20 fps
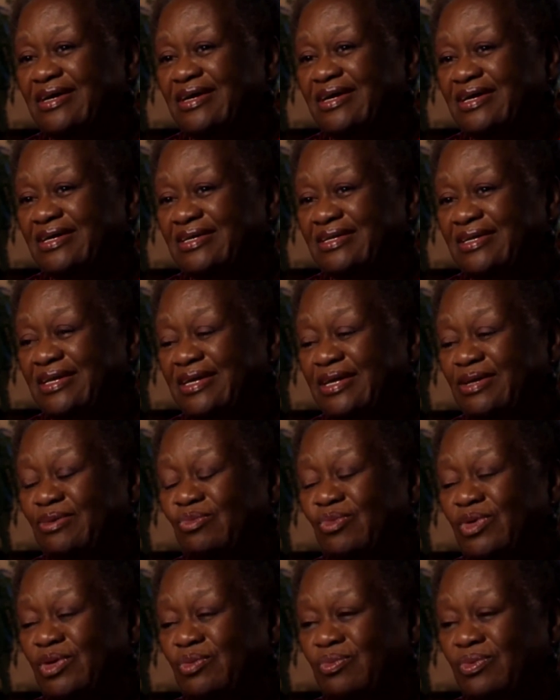And
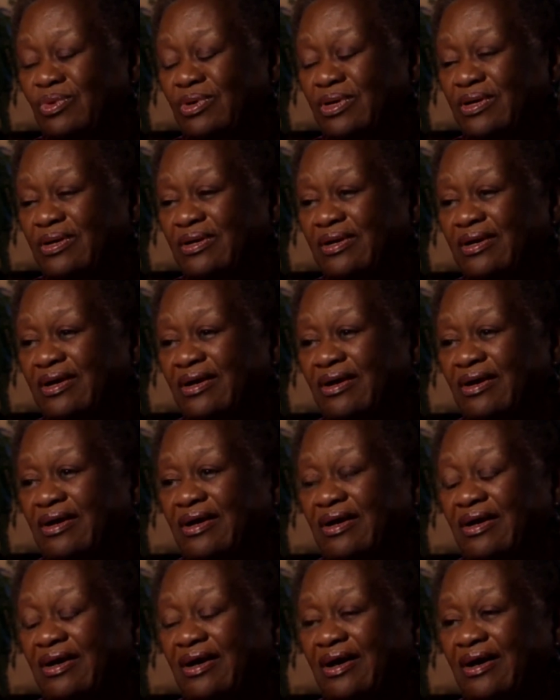then we were
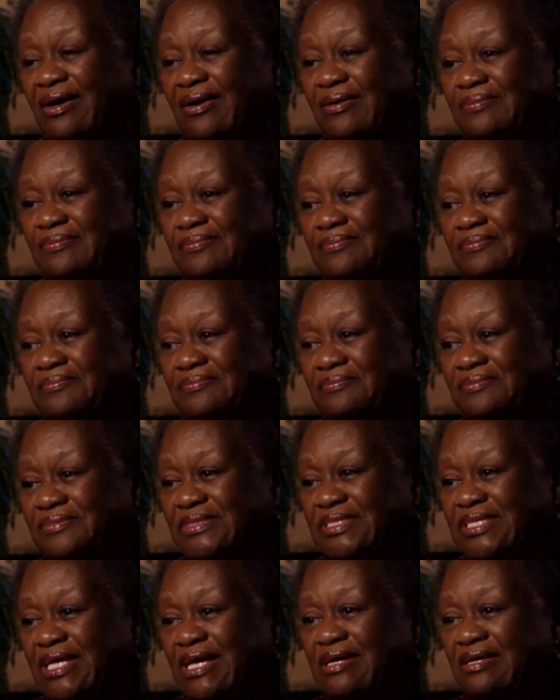
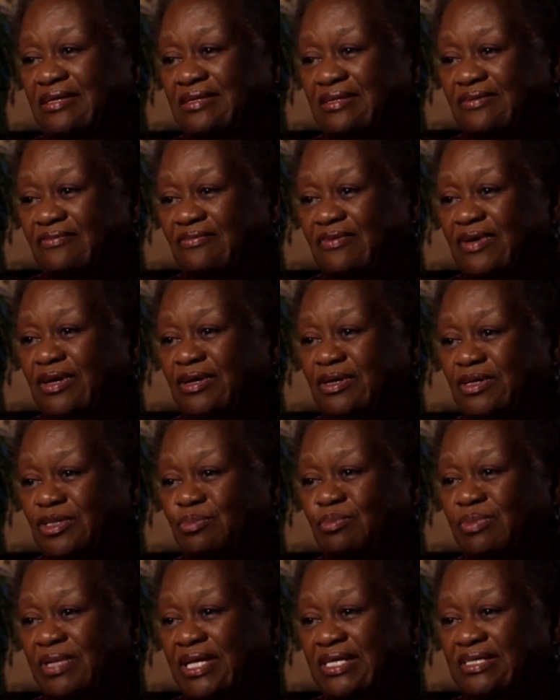taken to various
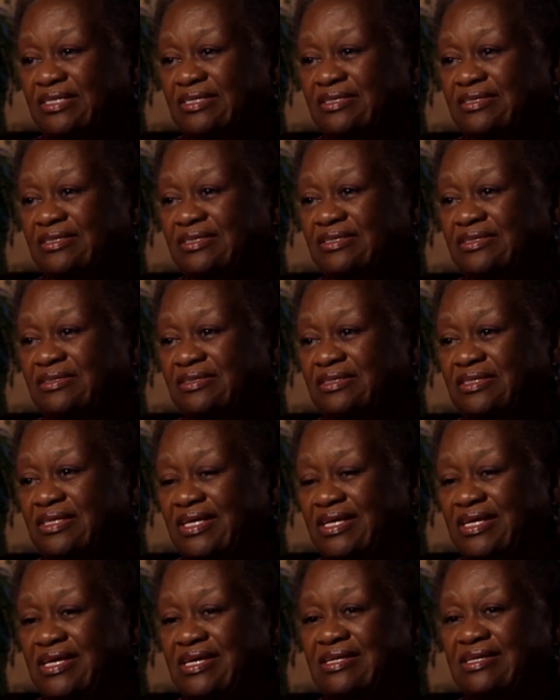places
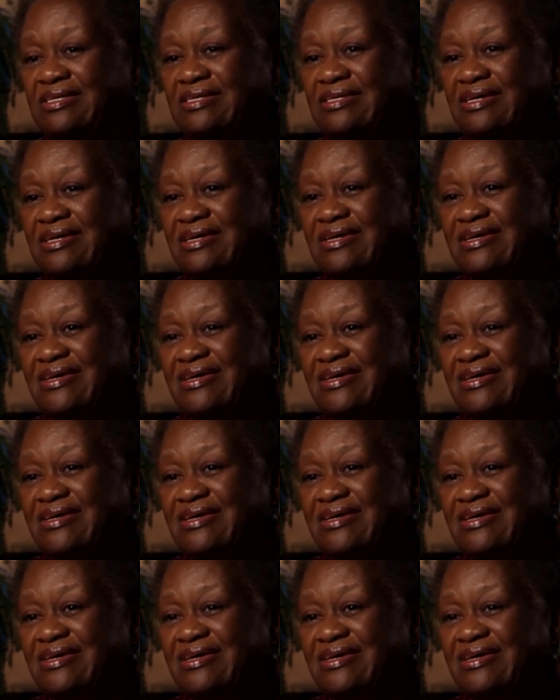to eat.